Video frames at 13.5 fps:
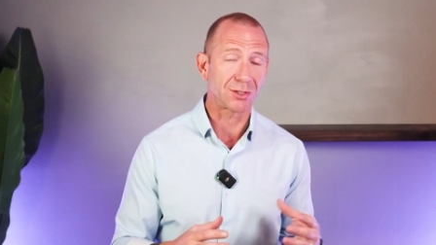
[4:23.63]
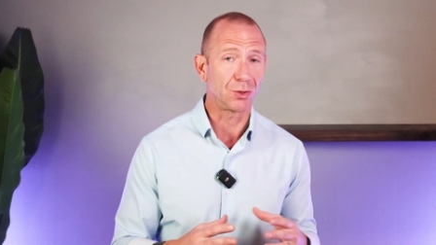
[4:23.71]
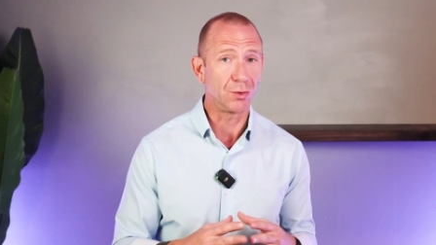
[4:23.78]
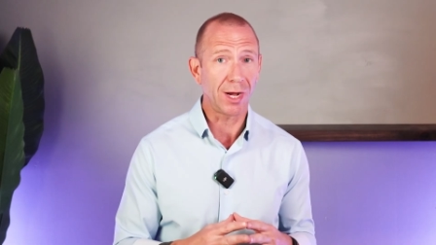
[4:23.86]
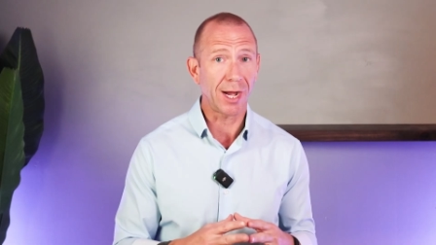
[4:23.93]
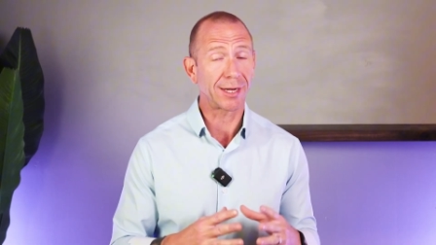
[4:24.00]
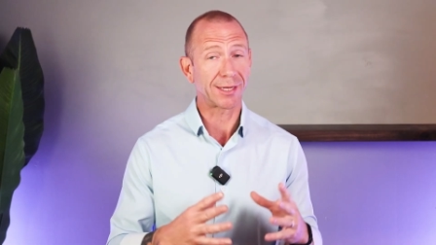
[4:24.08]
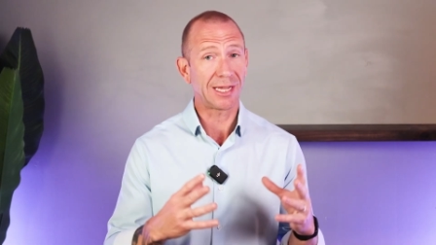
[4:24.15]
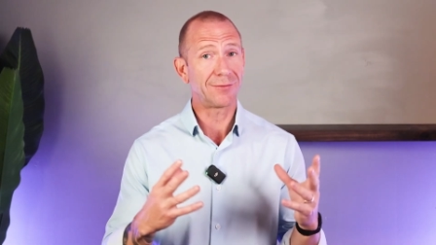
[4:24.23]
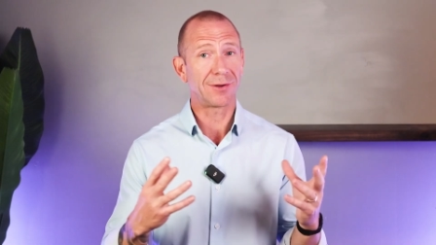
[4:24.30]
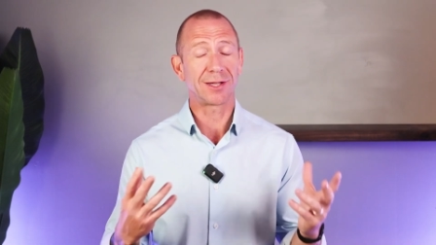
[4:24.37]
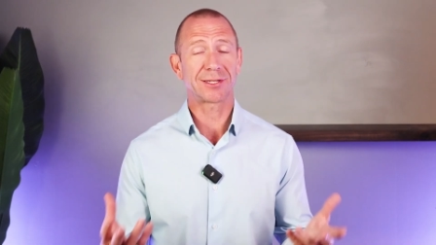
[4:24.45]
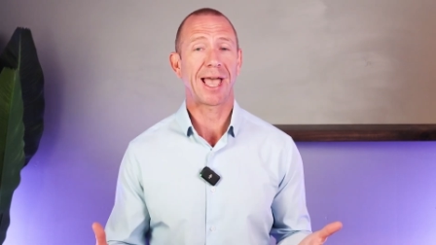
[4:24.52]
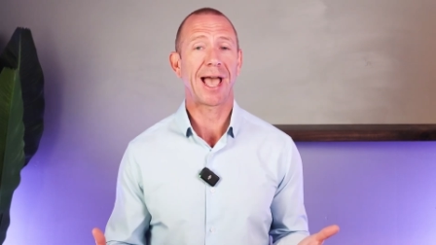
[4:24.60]
do not
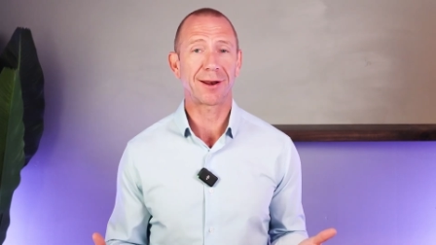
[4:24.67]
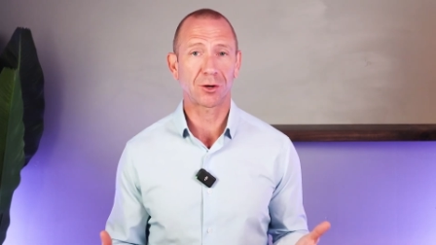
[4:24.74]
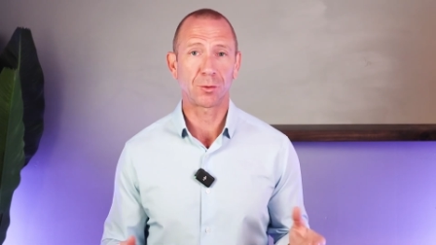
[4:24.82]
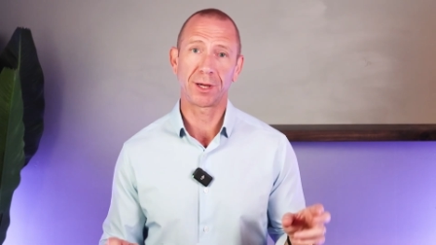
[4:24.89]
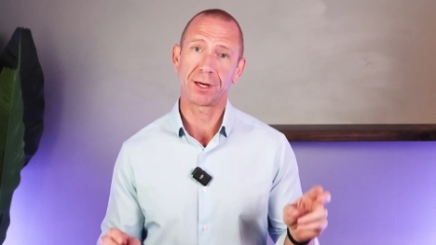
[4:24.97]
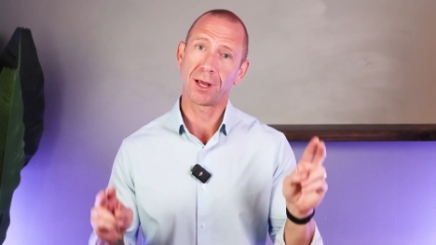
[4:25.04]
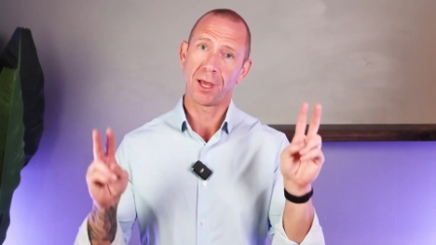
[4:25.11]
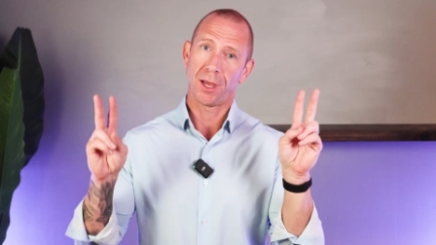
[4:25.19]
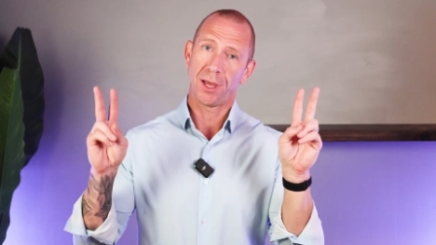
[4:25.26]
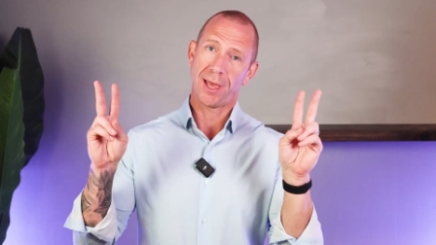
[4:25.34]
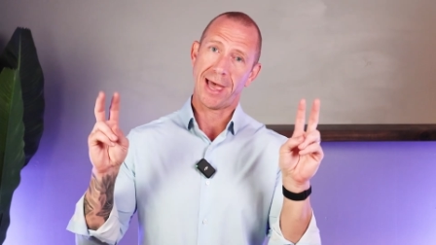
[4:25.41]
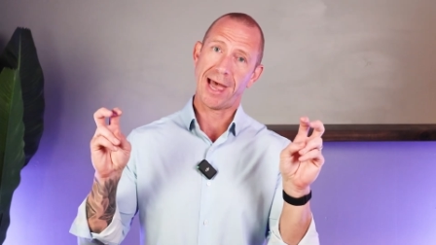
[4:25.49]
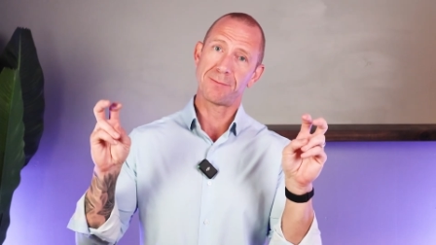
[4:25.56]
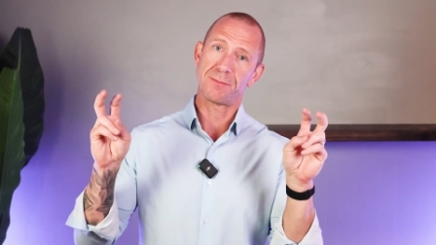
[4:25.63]
give us adequate
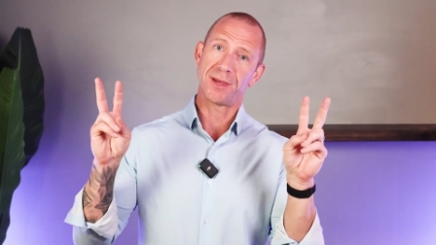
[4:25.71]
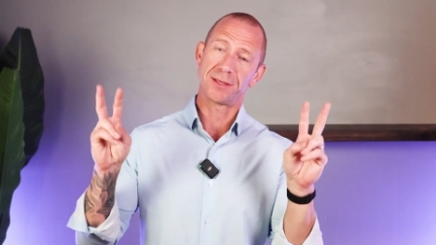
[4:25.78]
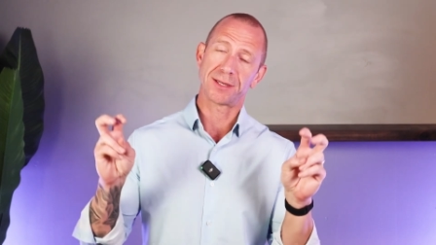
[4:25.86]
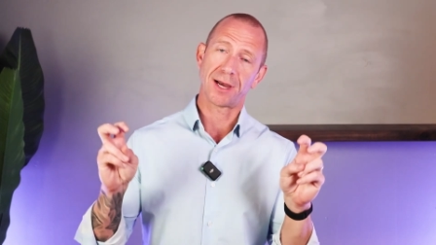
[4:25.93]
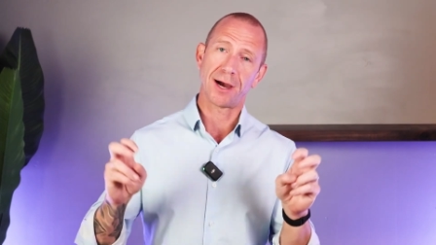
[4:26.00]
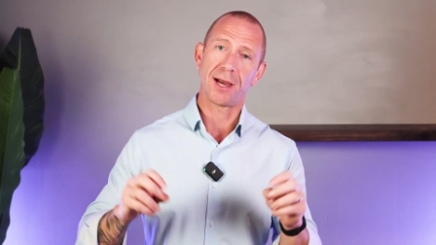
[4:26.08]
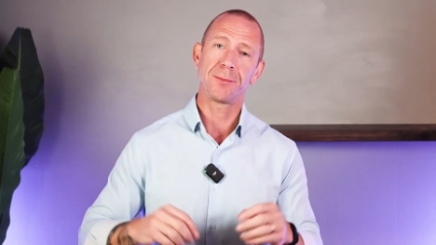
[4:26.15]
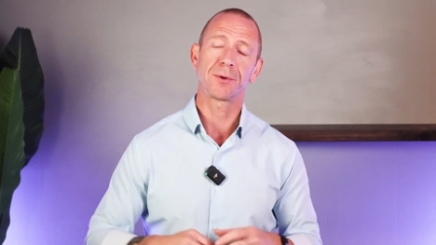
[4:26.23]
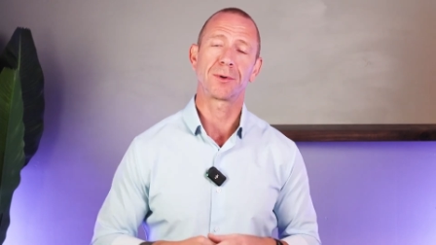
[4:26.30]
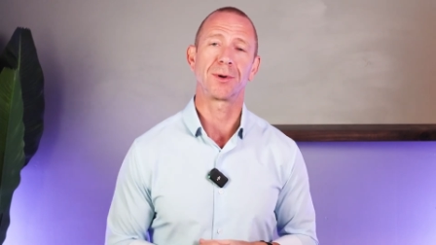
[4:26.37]
admin time,